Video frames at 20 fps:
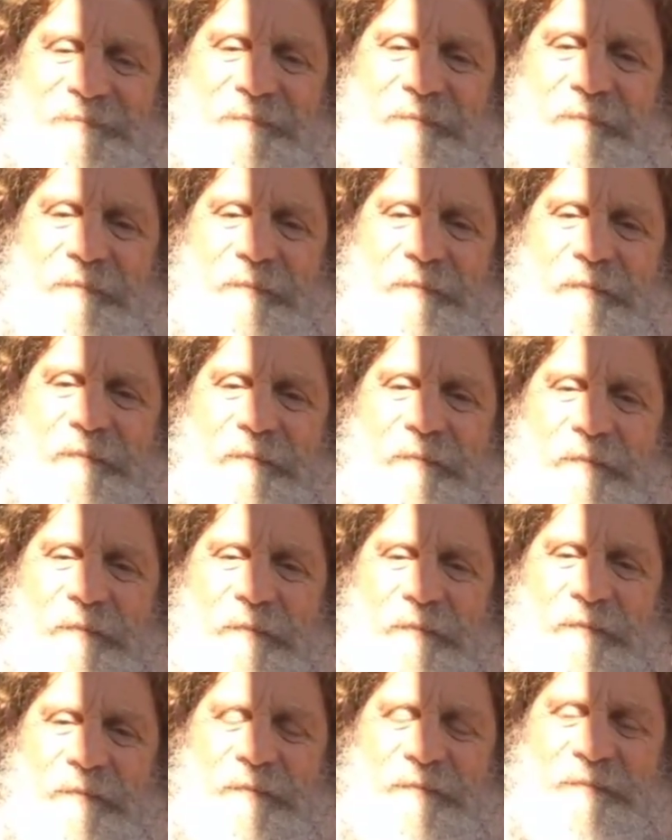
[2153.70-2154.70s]

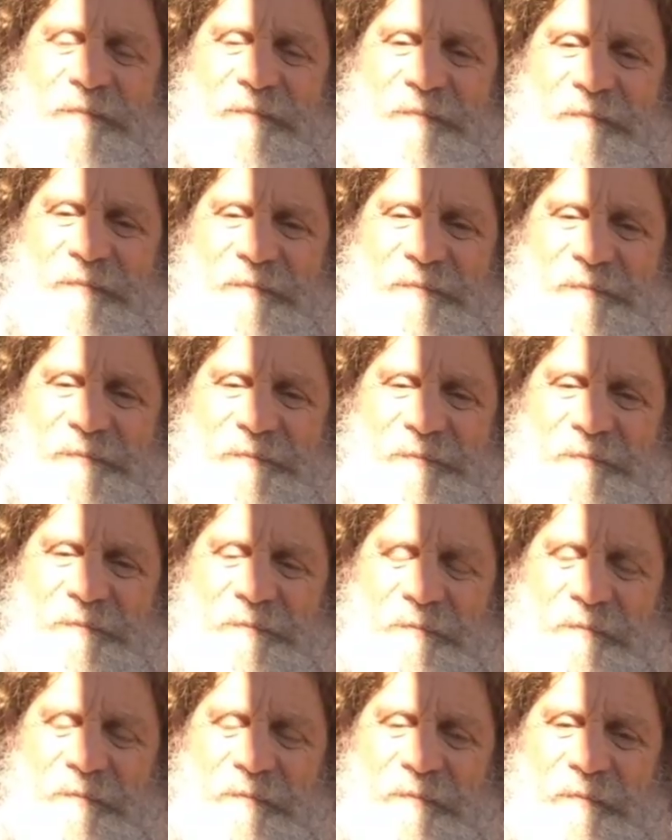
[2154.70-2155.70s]

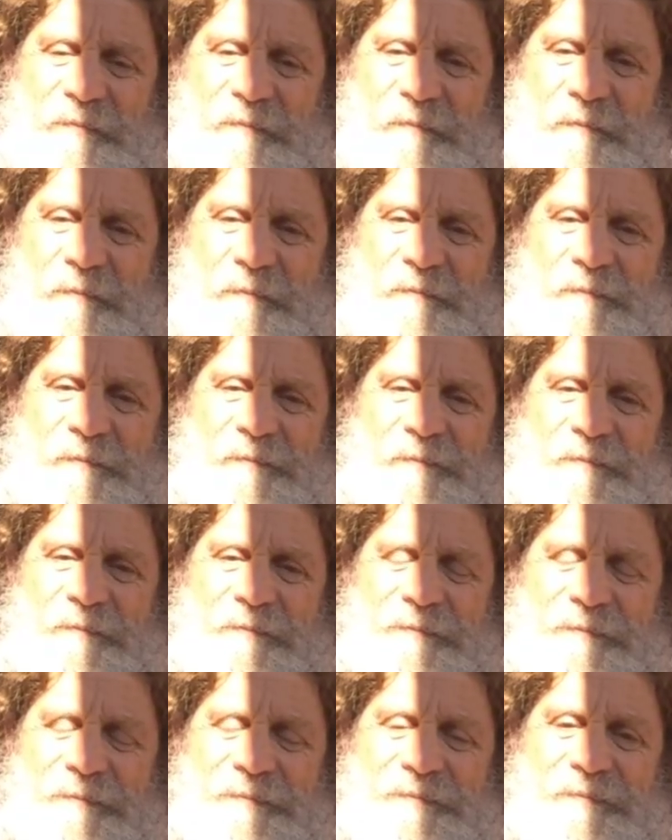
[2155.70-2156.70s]

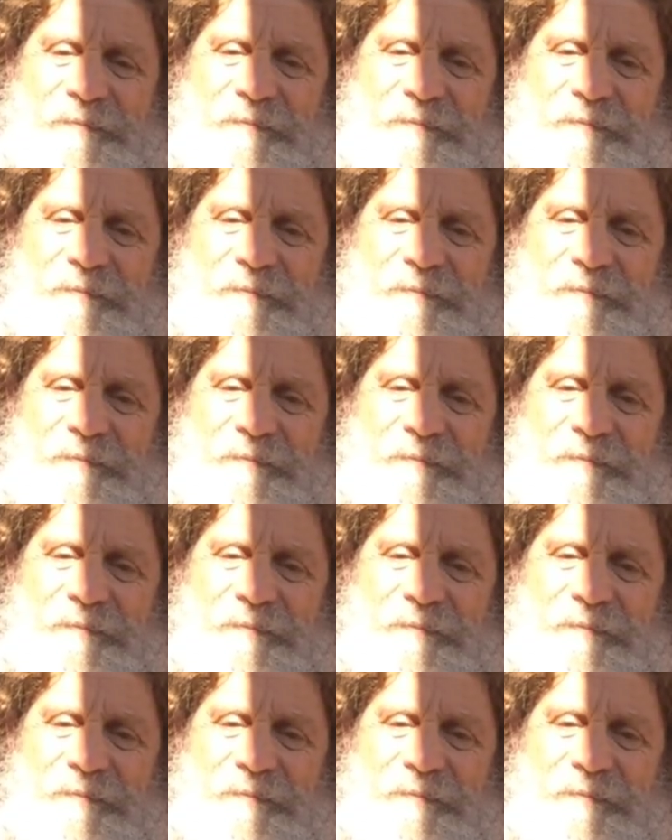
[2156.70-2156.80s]
[no speech]